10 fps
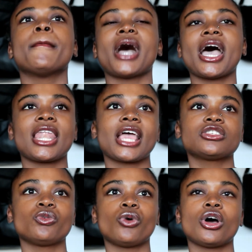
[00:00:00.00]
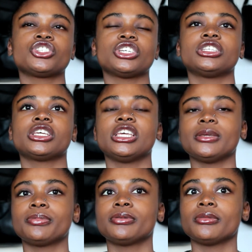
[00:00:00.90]
but I'd like to walk just to
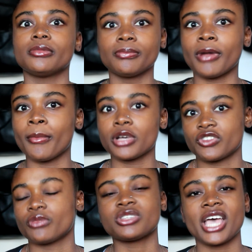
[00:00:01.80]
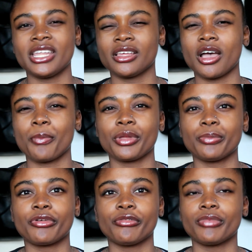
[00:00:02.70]
keep my muscles from tightening up
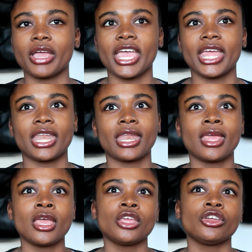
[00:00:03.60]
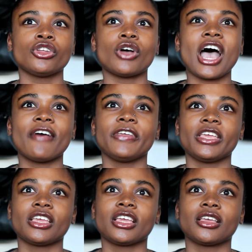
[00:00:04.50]
and you know,
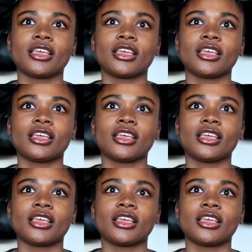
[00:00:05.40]
having